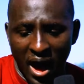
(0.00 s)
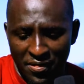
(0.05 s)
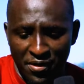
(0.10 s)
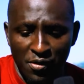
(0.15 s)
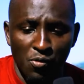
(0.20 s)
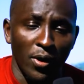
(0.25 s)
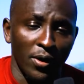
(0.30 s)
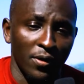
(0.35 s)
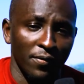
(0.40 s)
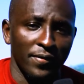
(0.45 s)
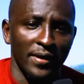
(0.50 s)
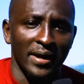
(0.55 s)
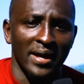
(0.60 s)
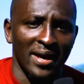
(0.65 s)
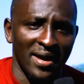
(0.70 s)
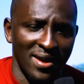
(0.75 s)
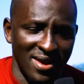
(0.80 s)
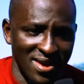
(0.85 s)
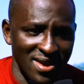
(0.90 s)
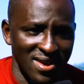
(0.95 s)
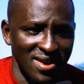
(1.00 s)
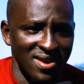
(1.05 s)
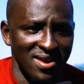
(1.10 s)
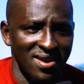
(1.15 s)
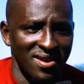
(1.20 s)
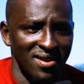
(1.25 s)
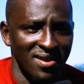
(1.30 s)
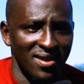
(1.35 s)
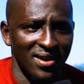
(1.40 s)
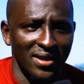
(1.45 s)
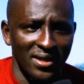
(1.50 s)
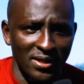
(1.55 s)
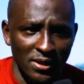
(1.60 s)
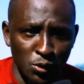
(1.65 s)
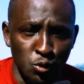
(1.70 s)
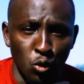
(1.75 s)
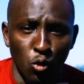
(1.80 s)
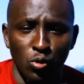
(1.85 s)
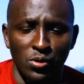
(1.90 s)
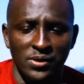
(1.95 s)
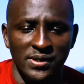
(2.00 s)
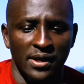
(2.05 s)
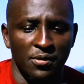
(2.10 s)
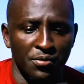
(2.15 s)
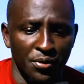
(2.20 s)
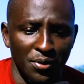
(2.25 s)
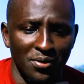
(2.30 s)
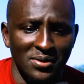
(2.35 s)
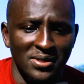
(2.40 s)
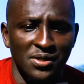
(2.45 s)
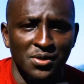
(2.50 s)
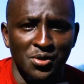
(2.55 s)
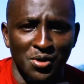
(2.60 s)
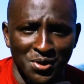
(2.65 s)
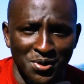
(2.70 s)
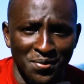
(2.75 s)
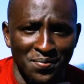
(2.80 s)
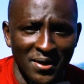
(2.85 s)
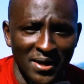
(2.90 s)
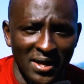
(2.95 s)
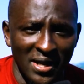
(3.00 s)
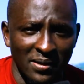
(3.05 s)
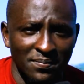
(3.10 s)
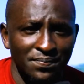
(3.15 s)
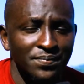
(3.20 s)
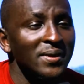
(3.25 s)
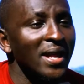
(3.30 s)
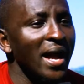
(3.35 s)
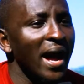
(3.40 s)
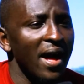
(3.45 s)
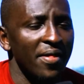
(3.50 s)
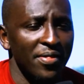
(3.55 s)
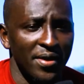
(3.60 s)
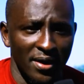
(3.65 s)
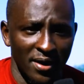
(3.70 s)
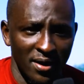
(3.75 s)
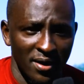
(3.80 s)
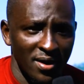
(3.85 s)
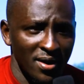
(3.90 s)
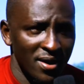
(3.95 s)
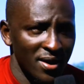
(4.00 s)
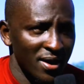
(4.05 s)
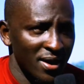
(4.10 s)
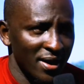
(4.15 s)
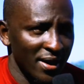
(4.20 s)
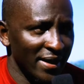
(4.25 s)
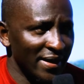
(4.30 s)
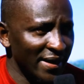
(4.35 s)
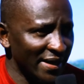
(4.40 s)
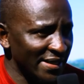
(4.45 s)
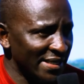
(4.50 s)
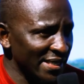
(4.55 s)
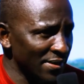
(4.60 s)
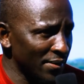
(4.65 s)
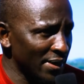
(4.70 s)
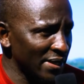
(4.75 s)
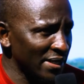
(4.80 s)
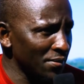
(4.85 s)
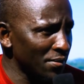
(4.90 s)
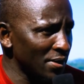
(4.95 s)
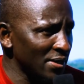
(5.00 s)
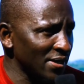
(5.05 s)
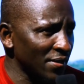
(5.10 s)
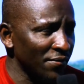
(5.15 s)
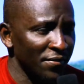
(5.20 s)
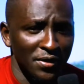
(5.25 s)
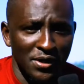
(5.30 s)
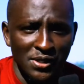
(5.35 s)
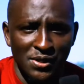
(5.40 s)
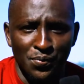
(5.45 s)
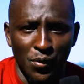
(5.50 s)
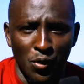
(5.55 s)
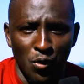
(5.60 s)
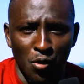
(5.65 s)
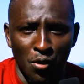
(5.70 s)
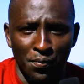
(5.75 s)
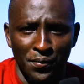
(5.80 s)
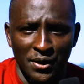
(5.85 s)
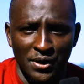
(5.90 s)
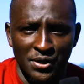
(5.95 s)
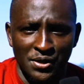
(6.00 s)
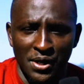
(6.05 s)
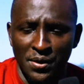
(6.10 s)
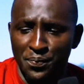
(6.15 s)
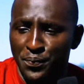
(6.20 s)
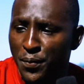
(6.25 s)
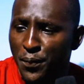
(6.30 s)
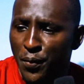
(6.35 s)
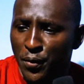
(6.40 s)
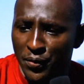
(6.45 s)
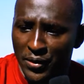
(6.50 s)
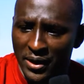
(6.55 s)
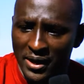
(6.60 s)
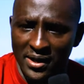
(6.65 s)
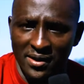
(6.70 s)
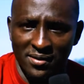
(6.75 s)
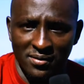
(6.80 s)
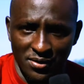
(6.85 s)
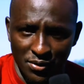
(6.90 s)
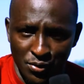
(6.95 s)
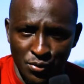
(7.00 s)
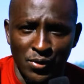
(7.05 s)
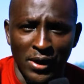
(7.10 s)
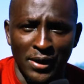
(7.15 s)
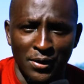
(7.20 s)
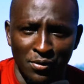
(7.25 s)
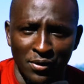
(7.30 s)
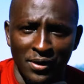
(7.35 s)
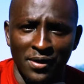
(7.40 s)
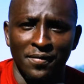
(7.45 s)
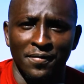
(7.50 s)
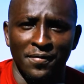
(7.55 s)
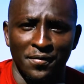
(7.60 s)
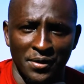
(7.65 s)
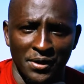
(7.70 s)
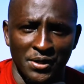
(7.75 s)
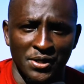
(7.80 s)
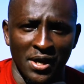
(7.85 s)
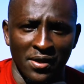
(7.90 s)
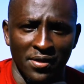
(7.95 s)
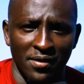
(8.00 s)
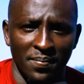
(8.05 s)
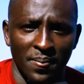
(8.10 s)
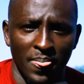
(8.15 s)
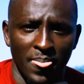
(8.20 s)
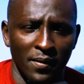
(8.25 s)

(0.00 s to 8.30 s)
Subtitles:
think one of the key tools that we use is social media. And then in Entebbe, Entebbe is a very small community and people really try to live with each other.